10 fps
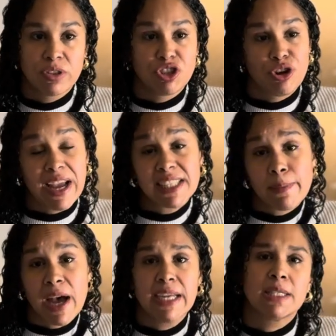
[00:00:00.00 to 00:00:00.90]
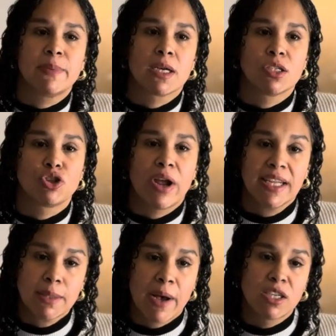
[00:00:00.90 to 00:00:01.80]
is your antibodies, because your
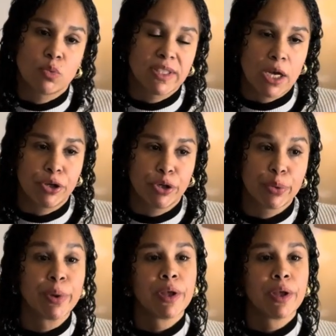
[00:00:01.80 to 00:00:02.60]
antibodies will tell you,